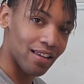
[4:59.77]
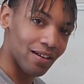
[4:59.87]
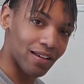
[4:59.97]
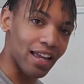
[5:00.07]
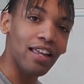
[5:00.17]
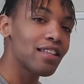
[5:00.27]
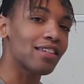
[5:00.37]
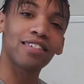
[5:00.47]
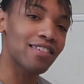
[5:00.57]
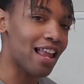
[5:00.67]
Okay,
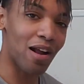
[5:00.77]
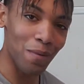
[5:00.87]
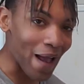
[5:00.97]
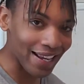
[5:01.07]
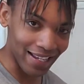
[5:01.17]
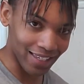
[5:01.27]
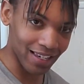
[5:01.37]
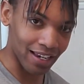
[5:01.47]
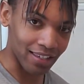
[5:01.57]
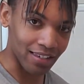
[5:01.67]
this is not rocket
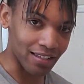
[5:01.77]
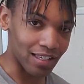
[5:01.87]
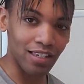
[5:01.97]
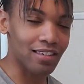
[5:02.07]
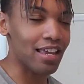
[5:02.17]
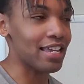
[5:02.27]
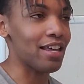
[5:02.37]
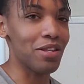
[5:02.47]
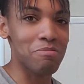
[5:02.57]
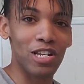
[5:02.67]
science. This is like
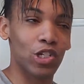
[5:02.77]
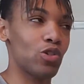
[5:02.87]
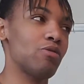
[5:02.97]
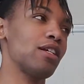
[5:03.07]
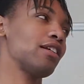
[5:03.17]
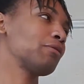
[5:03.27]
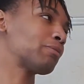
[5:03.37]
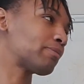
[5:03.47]
elementary.